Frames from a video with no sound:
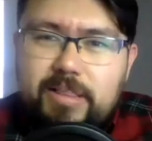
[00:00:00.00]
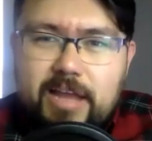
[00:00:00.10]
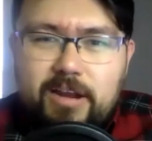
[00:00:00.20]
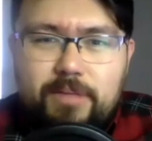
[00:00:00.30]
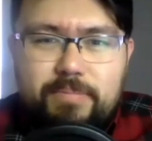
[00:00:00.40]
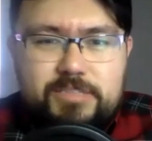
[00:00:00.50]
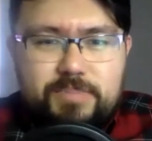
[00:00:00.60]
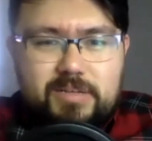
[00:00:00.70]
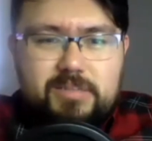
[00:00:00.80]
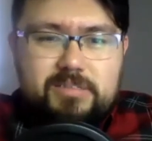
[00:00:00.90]
up is
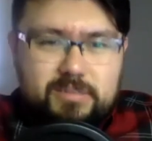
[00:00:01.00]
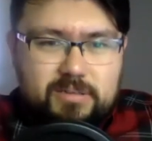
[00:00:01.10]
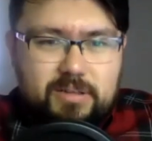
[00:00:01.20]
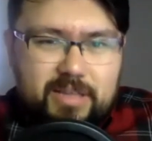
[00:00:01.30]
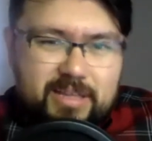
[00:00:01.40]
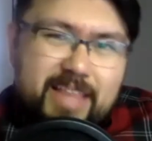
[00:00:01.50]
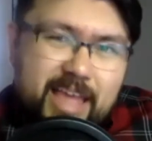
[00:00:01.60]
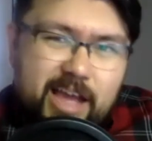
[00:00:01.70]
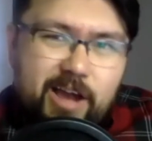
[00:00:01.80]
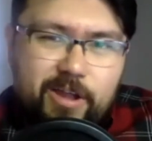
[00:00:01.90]
because in that
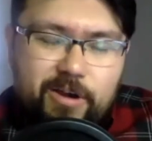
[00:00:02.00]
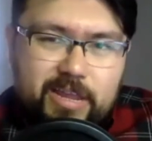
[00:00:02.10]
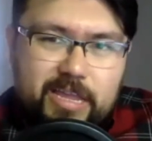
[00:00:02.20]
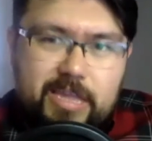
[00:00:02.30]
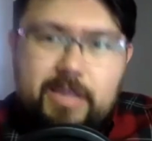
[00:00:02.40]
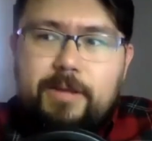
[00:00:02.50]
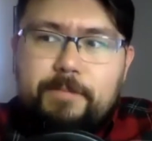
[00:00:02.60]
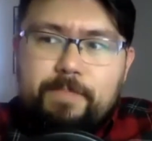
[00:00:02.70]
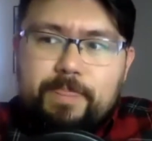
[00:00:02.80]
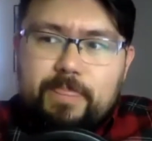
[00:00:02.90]
hierarchy
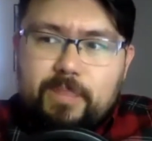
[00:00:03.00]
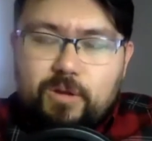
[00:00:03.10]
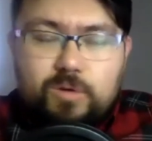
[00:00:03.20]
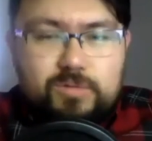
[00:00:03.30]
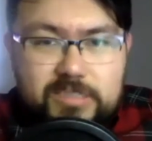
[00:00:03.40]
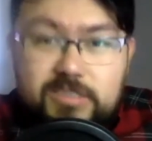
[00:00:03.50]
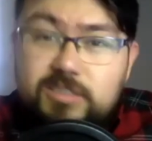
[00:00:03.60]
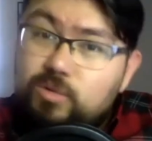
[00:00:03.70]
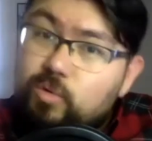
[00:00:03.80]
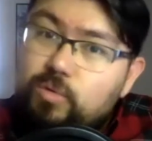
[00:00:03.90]
you know since
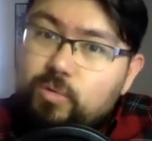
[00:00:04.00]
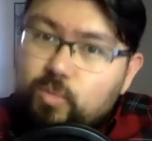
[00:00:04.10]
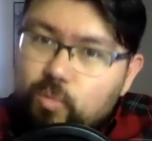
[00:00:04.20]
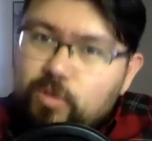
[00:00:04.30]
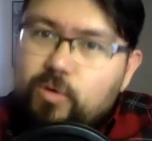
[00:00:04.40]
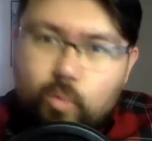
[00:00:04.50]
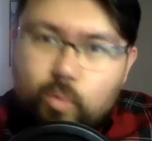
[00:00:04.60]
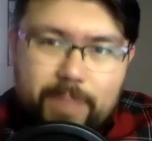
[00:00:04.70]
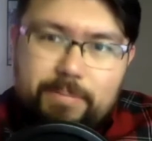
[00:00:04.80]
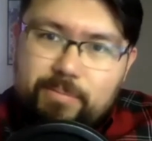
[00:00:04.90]
the, you know
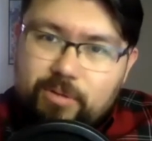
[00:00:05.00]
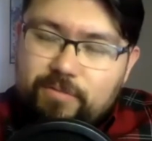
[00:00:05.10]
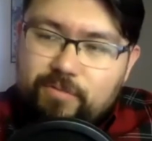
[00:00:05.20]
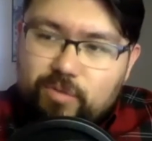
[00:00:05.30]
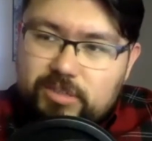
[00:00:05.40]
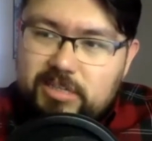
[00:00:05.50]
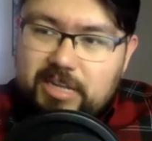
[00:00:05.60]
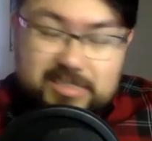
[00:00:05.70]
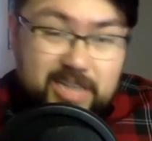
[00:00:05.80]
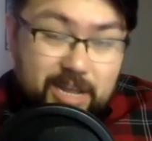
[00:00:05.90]
white people are unfortunately
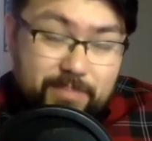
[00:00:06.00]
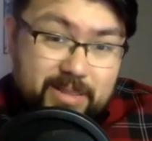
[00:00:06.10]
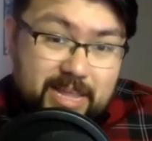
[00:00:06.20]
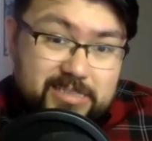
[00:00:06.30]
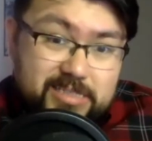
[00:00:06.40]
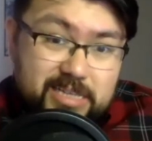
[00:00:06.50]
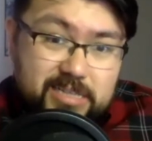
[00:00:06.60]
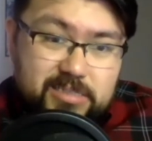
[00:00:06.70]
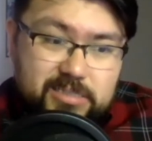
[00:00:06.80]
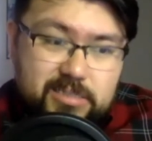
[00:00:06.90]
on top in that
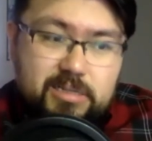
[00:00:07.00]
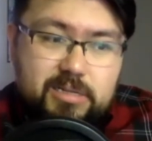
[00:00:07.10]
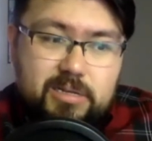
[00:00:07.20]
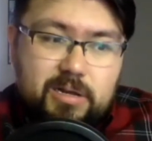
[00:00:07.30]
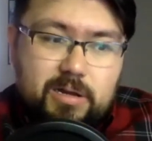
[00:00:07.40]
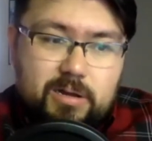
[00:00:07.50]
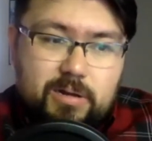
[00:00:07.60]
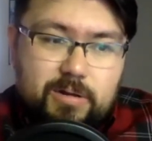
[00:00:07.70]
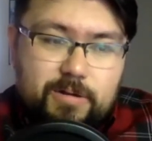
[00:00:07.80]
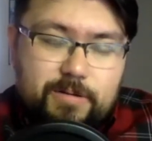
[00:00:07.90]
sense
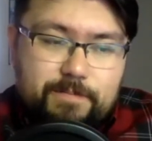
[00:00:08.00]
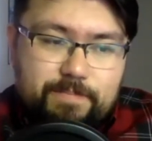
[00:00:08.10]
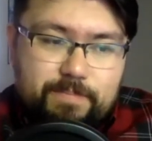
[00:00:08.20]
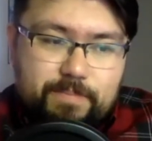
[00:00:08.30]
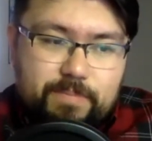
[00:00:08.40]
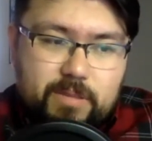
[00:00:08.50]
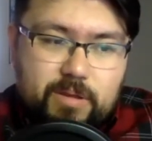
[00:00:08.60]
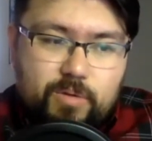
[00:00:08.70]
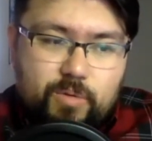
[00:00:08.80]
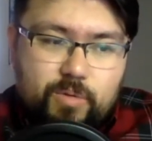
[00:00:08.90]
um
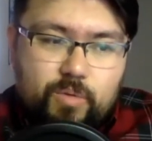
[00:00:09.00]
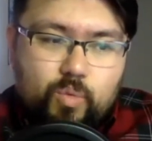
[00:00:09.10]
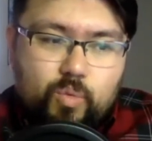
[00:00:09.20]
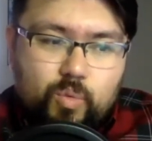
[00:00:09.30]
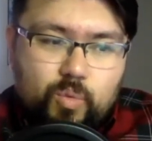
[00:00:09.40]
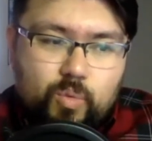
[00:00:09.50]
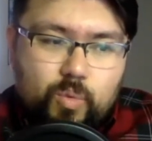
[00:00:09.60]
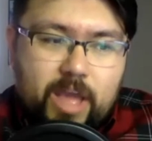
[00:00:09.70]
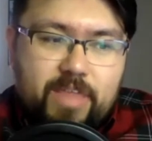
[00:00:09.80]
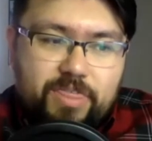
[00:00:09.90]

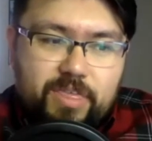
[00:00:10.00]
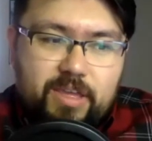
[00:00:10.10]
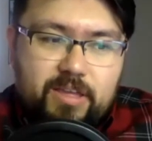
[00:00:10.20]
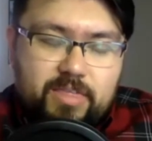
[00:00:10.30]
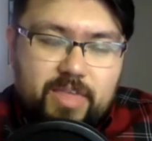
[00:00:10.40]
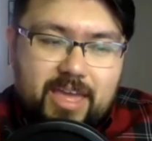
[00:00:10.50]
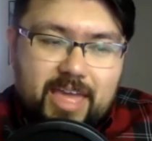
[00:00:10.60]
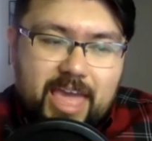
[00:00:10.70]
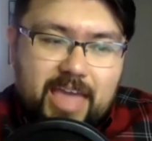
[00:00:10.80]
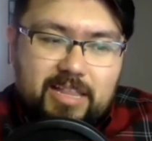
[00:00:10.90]
i think that
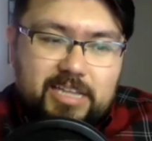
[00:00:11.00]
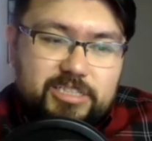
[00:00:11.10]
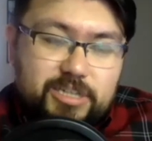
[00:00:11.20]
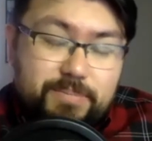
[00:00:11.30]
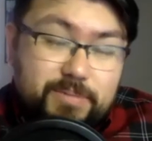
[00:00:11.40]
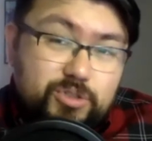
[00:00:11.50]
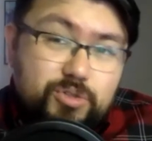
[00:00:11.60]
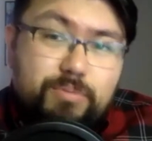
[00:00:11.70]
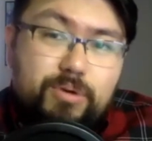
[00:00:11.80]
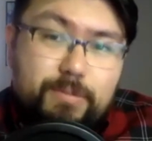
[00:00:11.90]
allyship is
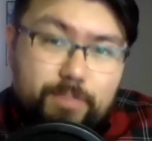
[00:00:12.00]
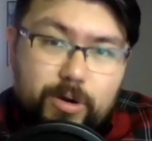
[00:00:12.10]
super important